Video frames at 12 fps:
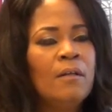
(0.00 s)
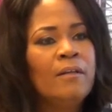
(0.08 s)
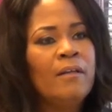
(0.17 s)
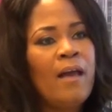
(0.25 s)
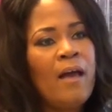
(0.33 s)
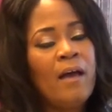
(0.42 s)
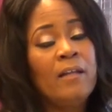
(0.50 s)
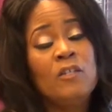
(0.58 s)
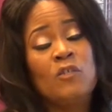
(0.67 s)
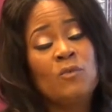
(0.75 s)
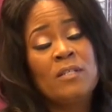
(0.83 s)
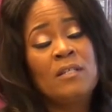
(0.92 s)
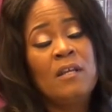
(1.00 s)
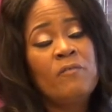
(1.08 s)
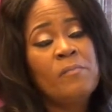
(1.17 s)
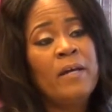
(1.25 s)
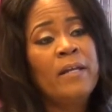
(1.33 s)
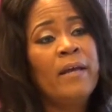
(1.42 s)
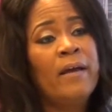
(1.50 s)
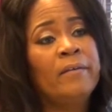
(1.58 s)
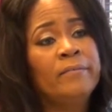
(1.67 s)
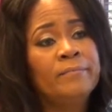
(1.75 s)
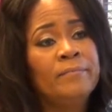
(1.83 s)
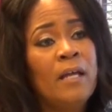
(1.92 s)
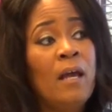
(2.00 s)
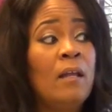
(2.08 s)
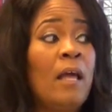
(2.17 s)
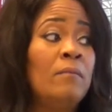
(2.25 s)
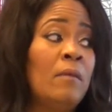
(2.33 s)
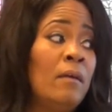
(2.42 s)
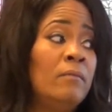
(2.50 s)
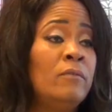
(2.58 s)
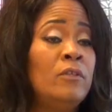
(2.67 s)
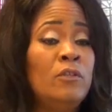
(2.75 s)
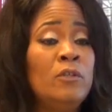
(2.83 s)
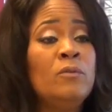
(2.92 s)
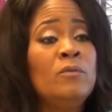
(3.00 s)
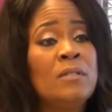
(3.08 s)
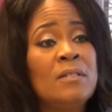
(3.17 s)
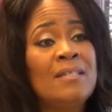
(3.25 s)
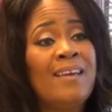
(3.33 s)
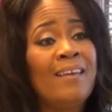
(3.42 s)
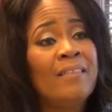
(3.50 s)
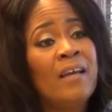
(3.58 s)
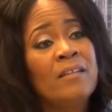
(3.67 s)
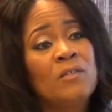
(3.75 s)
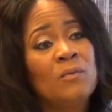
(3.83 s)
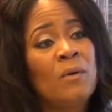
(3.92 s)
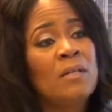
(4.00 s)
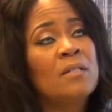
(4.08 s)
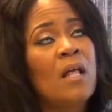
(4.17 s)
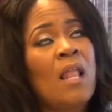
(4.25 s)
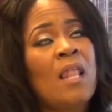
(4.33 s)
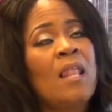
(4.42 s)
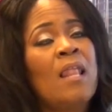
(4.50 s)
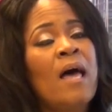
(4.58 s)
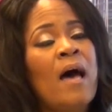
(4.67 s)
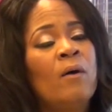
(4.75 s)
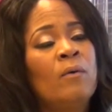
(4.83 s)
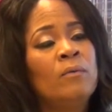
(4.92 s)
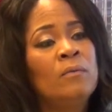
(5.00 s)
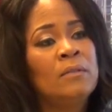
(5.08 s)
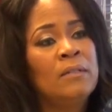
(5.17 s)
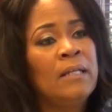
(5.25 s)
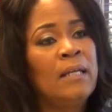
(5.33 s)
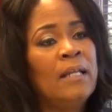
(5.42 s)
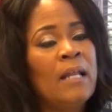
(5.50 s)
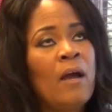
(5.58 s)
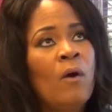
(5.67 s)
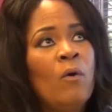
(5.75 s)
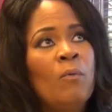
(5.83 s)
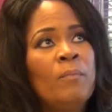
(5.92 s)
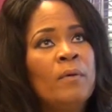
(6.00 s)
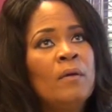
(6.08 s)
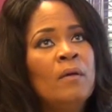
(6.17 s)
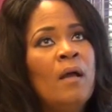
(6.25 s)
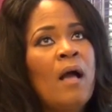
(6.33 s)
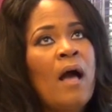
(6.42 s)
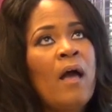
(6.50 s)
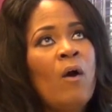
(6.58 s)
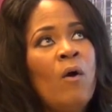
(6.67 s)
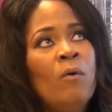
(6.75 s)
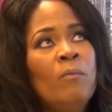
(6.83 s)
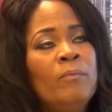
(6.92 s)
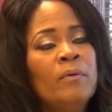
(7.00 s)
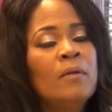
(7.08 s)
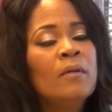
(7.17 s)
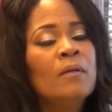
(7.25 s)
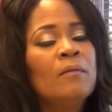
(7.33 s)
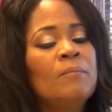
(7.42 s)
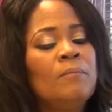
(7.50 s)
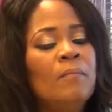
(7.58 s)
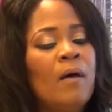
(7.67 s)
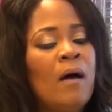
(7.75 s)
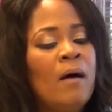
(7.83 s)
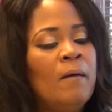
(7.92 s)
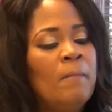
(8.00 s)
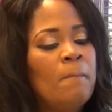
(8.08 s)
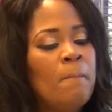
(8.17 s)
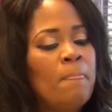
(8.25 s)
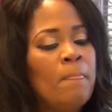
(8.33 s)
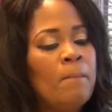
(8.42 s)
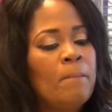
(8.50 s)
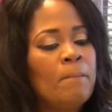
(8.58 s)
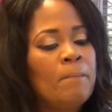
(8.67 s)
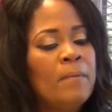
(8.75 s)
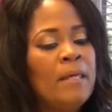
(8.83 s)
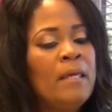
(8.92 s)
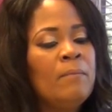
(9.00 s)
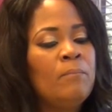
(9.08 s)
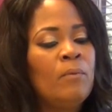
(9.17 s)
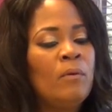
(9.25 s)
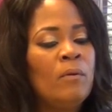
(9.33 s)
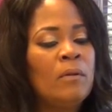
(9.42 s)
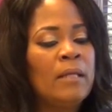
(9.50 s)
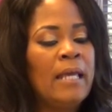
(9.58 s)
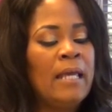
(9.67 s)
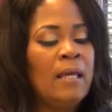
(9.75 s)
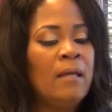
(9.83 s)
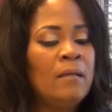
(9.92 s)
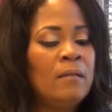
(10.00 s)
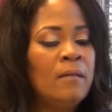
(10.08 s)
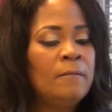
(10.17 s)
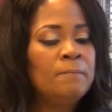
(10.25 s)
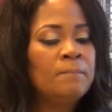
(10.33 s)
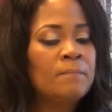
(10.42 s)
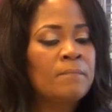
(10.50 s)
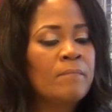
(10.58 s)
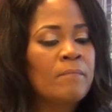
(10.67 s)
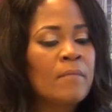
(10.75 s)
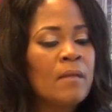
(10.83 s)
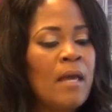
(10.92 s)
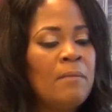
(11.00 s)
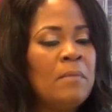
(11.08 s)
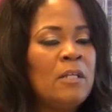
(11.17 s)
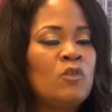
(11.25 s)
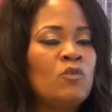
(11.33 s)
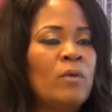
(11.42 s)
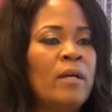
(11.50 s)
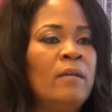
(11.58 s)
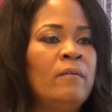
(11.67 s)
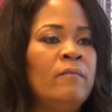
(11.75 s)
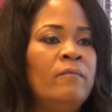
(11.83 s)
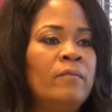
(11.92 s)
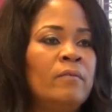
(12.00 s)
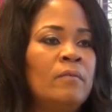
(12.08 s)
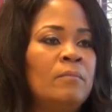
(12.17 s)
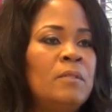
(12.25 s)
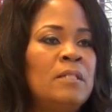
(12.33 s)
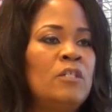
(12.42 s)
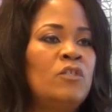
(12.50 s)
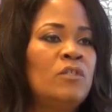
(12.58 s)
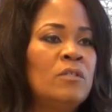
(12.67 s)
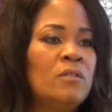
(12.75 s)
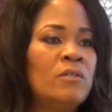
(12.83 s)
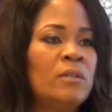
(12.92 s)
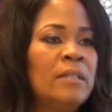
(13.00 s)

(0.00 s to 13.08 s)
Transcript: yeah and it's stressing everybody out and, uh-huh. and, and the news is saying that to us loudly. And I hope, I hope um, people in administrative positions are mm-hmm.